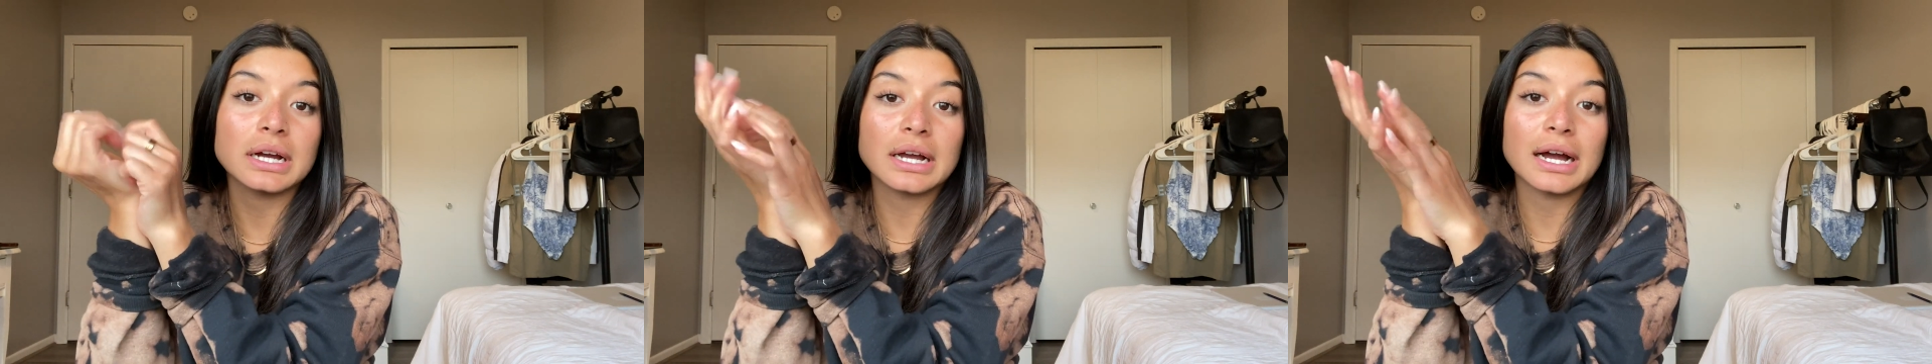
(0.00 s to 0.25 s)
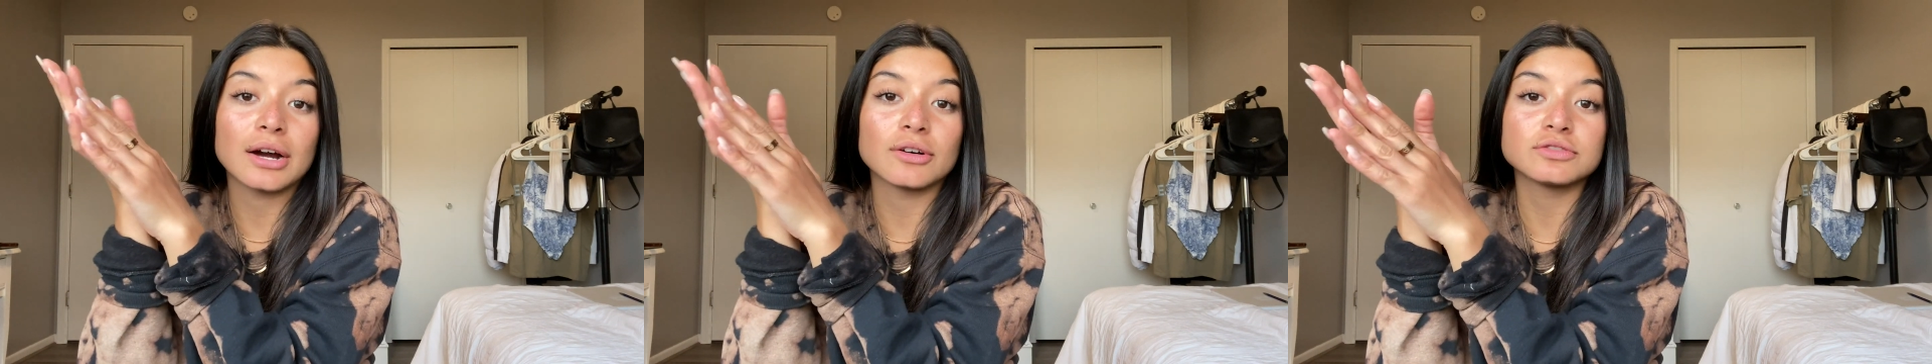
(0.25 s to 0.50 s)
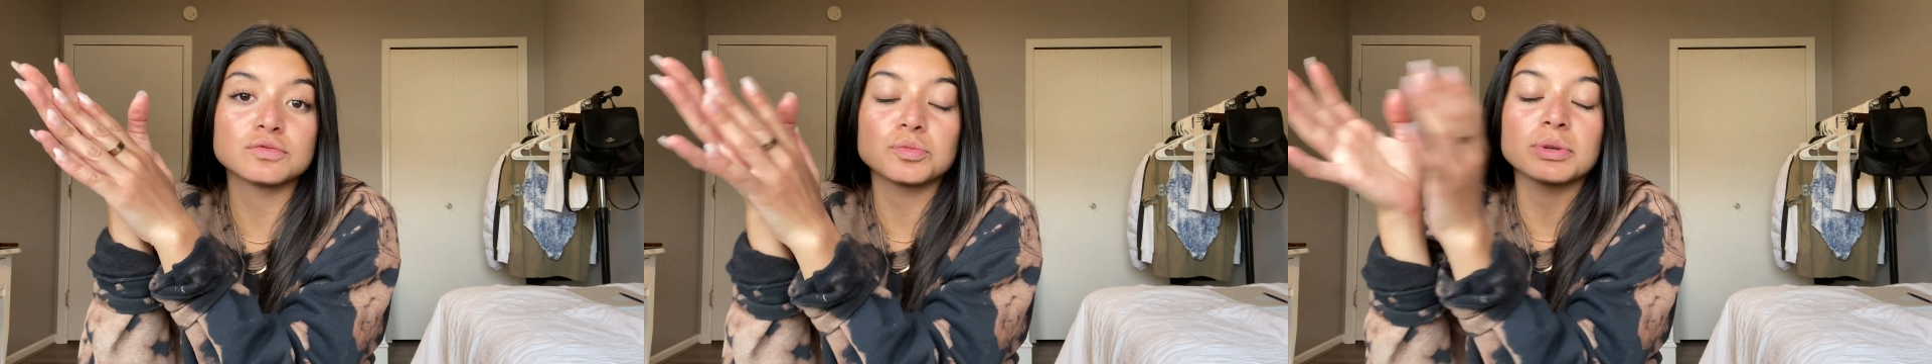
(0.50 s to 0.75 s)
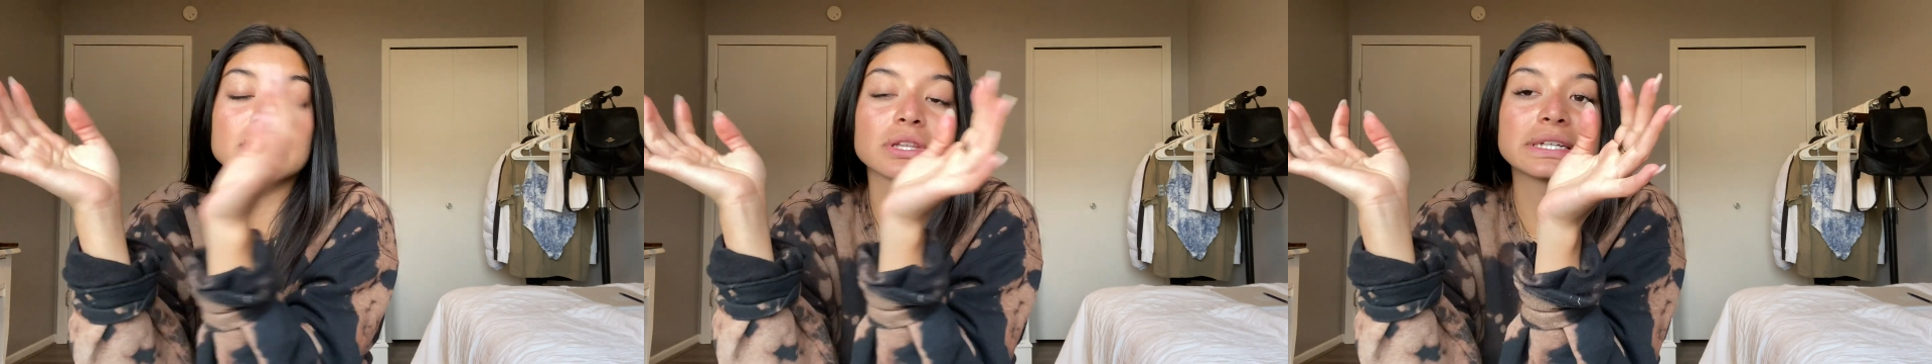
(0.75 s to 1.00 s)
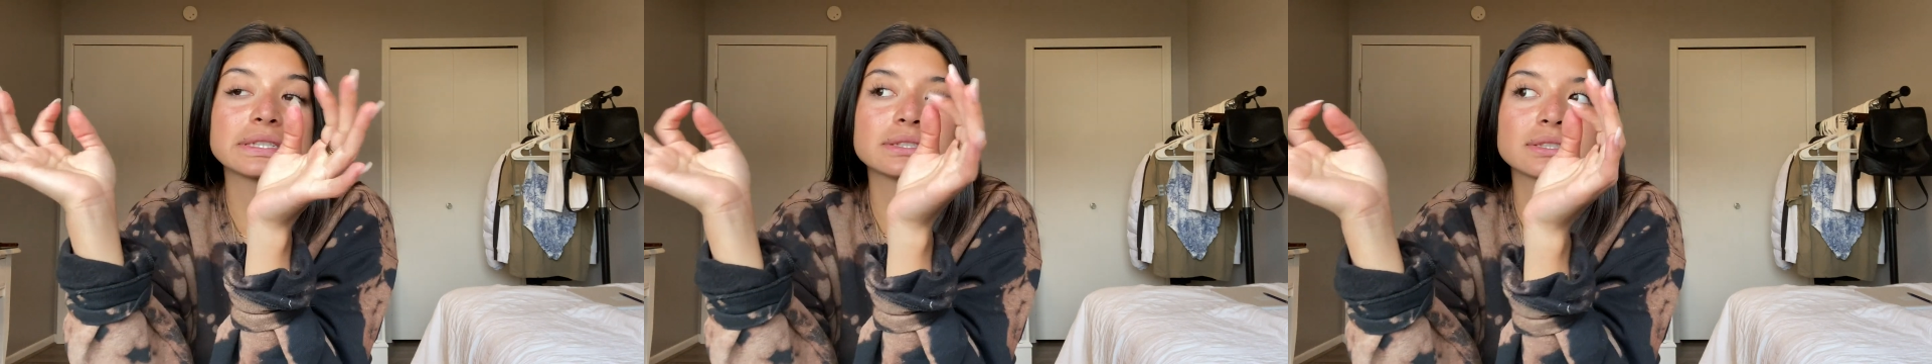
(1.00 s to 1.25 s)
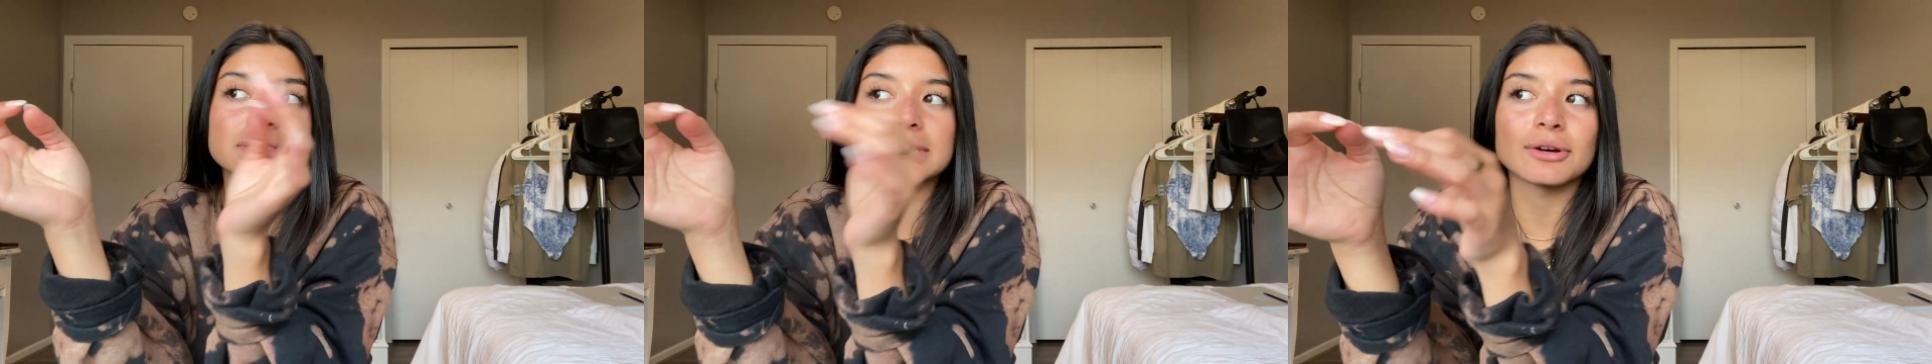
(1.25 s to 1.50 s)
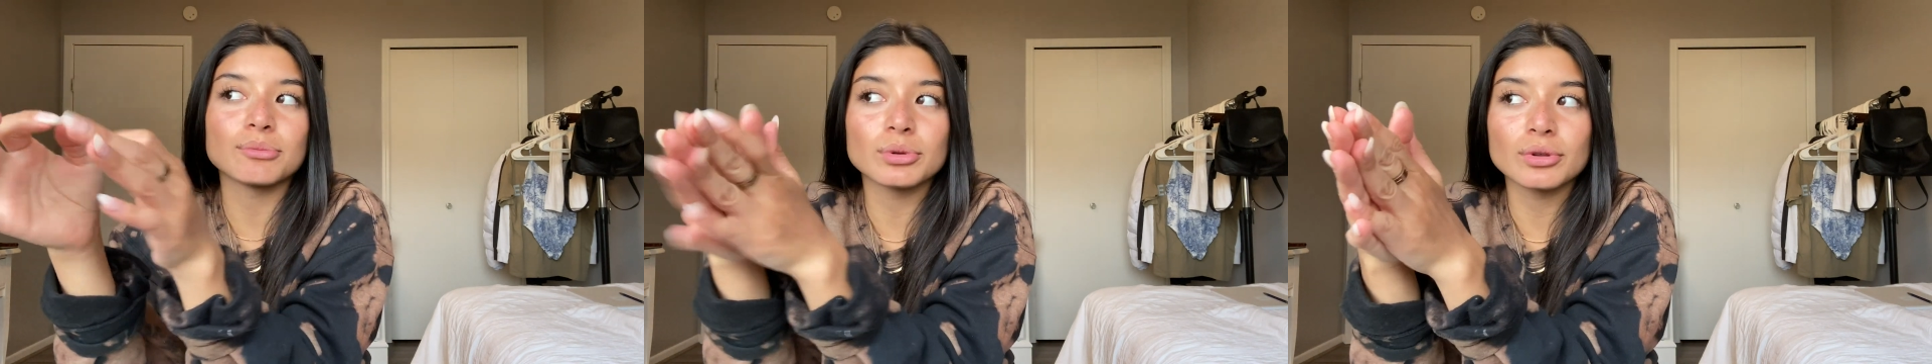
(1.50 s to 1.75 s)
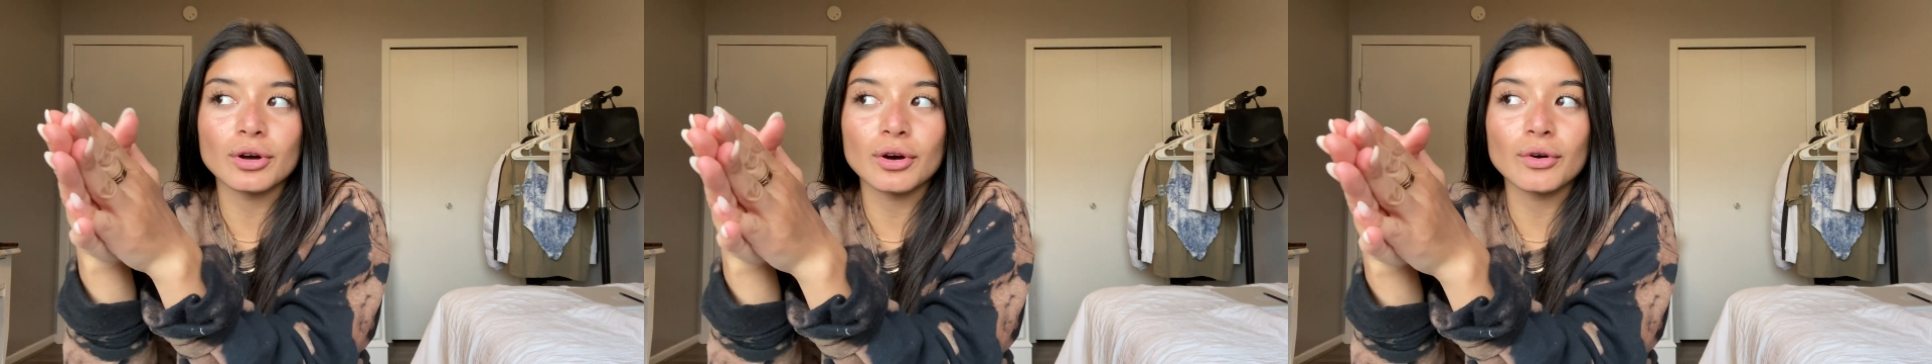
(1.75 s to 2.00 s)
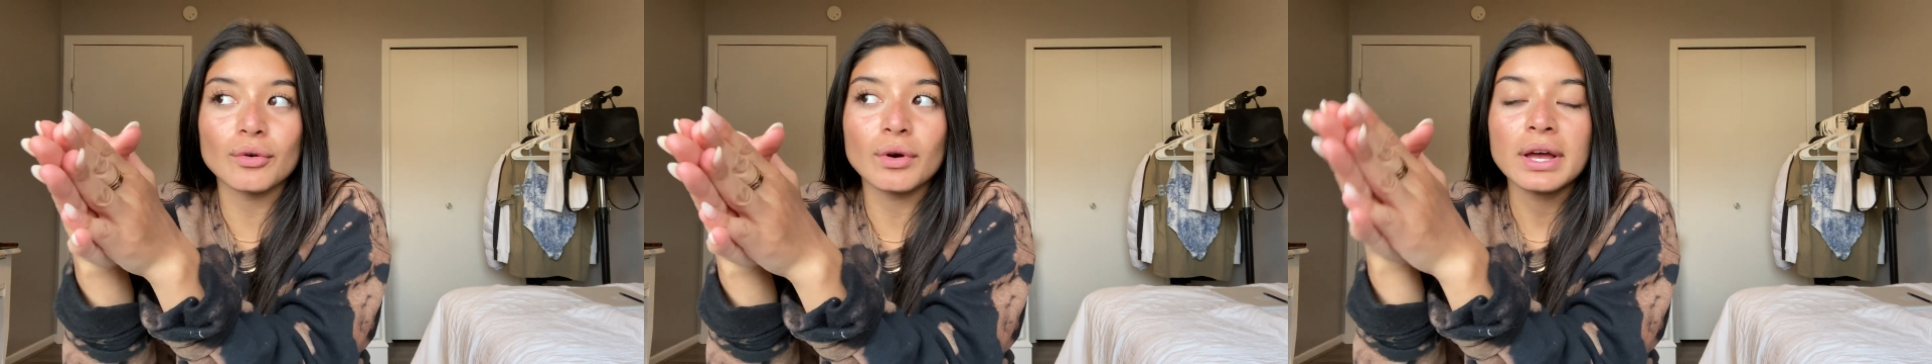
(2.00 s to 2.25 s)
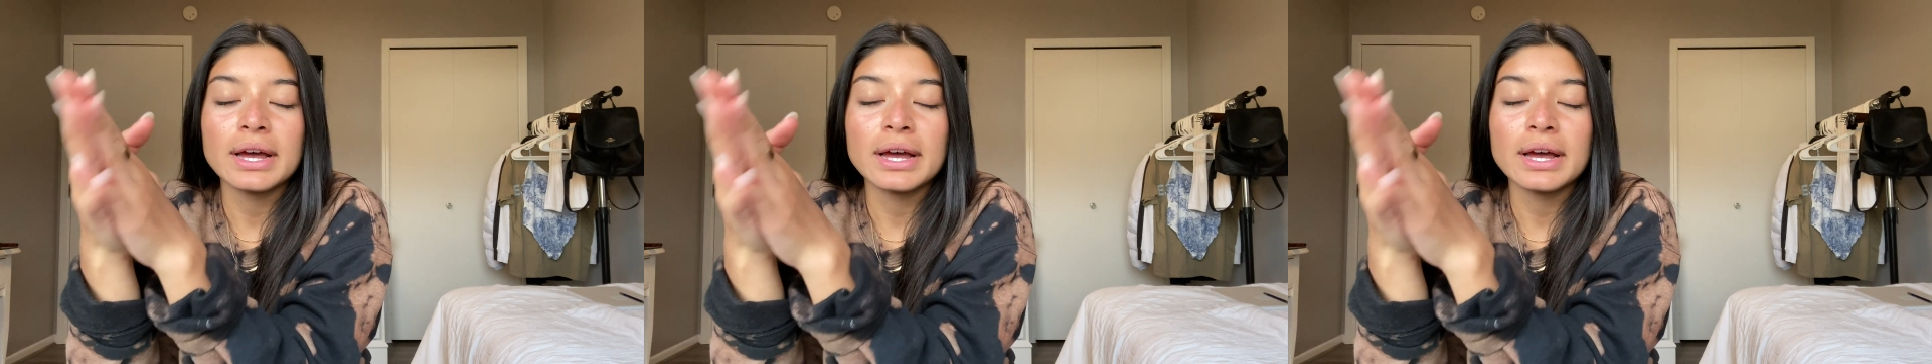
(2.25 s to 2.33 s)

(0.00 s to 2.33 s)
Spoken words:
accounts will be linked down below,